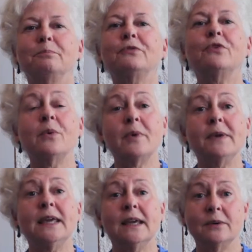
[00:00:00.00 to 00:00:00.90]
Before we
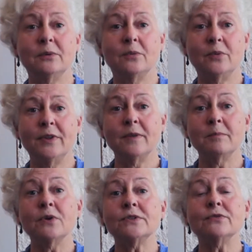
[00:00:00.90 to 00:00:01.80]
begin with the
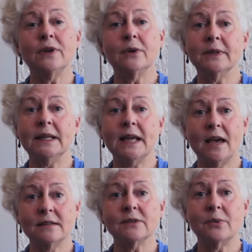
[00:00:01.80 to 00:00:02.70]
most frequently
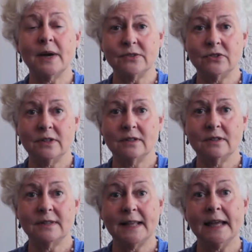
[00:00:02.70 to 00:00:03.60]
asked
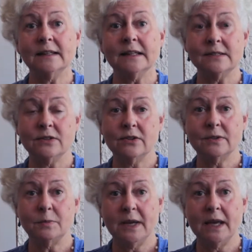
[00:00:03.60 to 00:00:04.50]
questions that
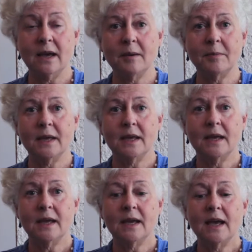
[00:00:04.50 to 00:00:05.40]
listeners bring up,
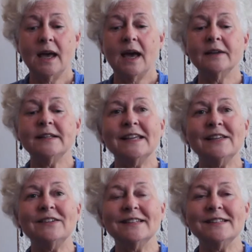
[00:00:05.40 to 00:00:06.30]
I'd
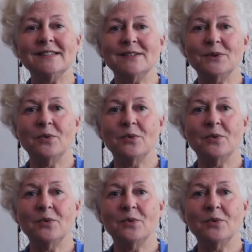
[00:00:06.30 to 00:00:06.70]
like you to listen to